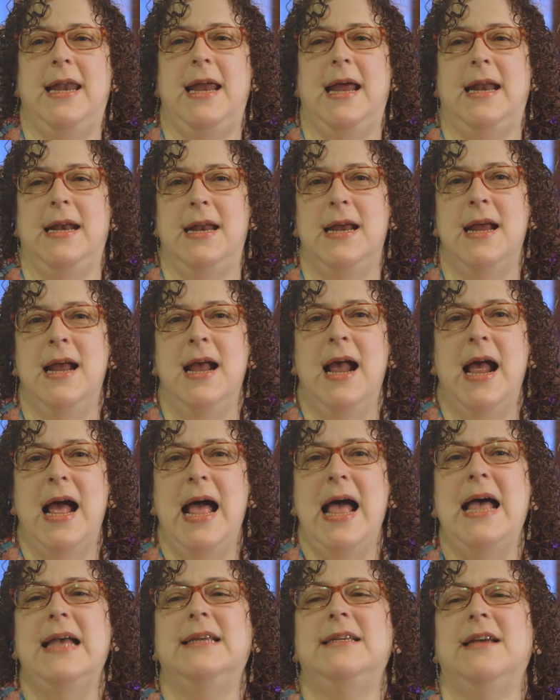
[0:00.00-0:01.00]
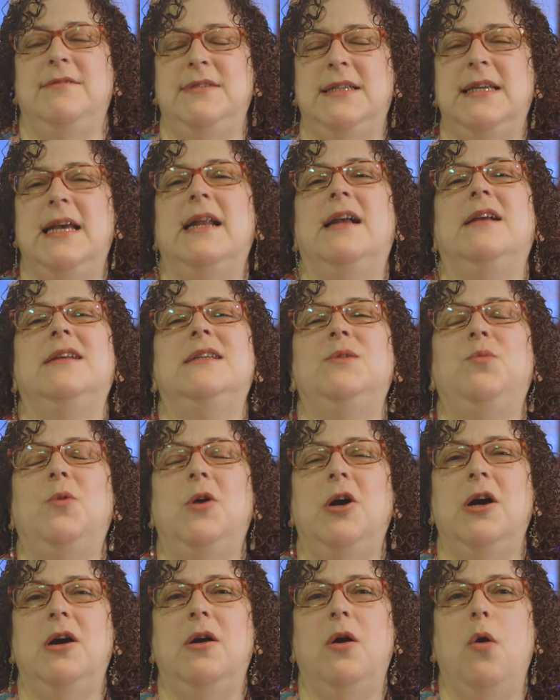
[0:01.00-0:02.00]
And as I've said
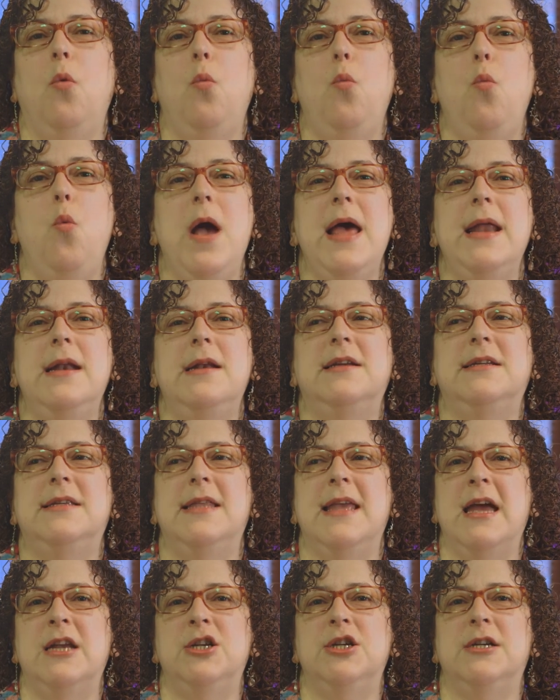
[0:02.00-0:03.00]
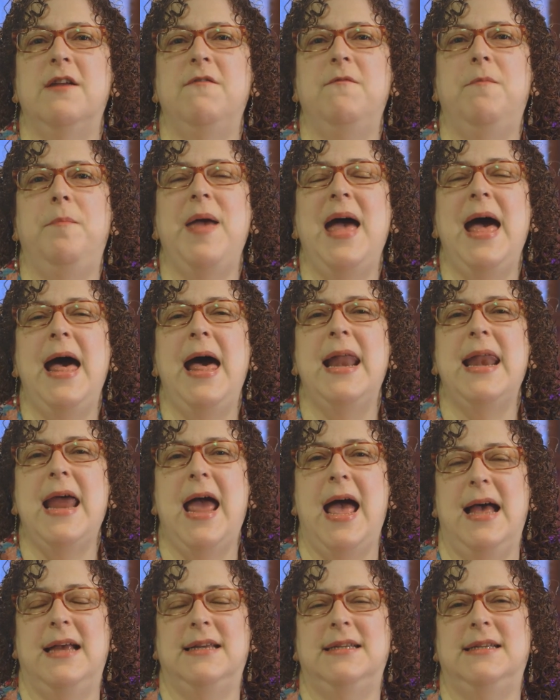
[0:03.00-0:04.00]
elsewhere, when does the adjective
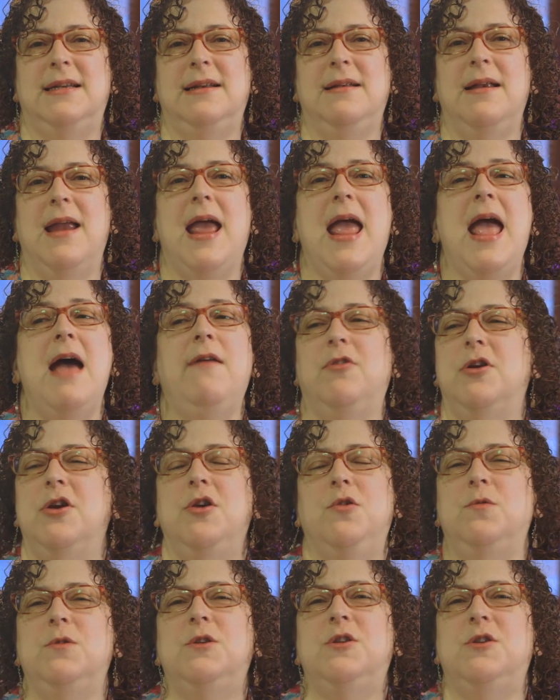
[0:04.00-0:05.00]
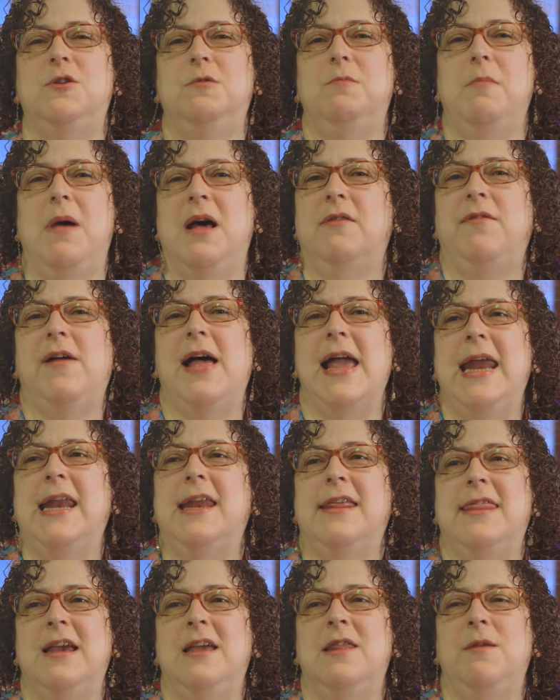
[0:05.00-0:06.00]
badass ever used to modify
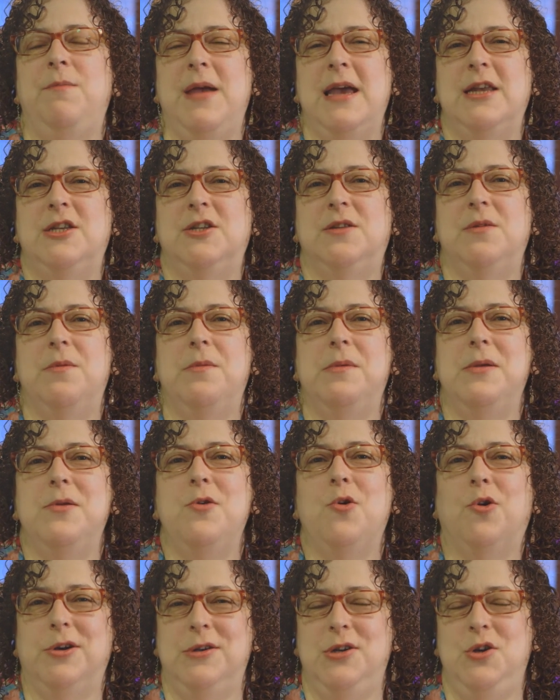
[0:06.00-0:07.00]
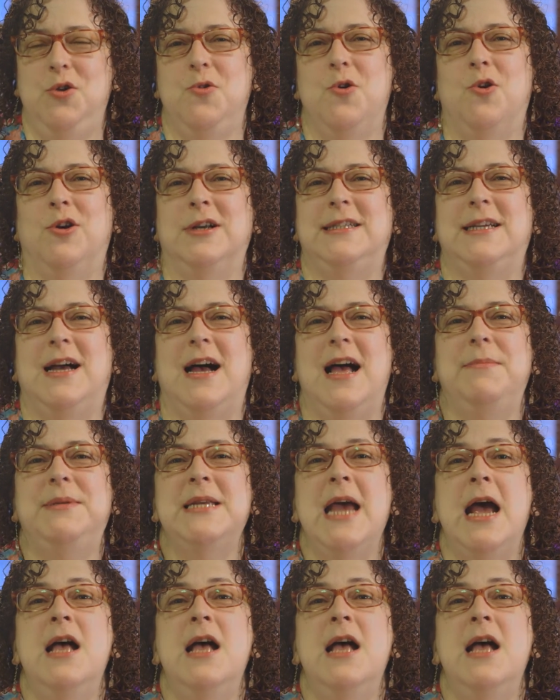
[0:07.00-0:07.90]
anything in the pages of the New York Times.